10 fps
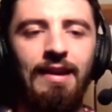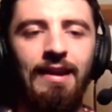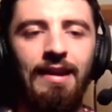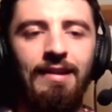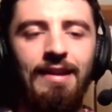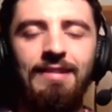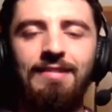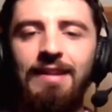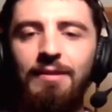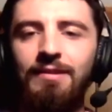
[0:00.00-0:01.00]
And yeah,
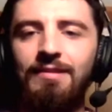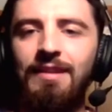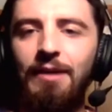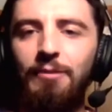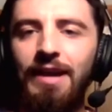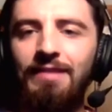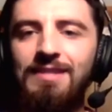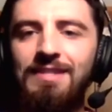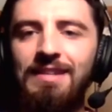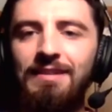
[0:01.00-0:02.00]
today we have
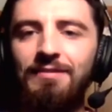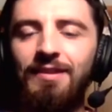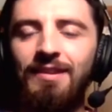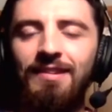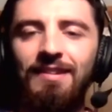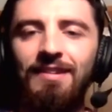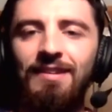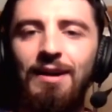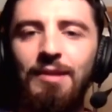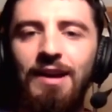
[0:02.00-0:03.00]
Steve
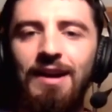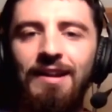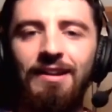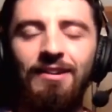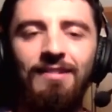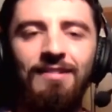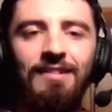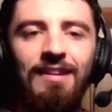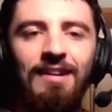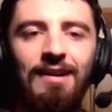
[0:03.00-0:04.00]
coming on here.
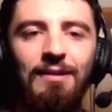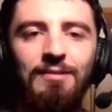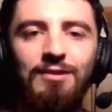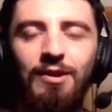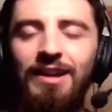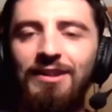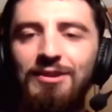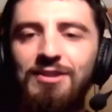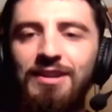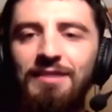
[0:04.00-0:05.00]
So hello,
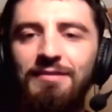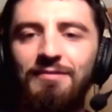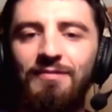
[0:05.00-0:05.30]
Steve.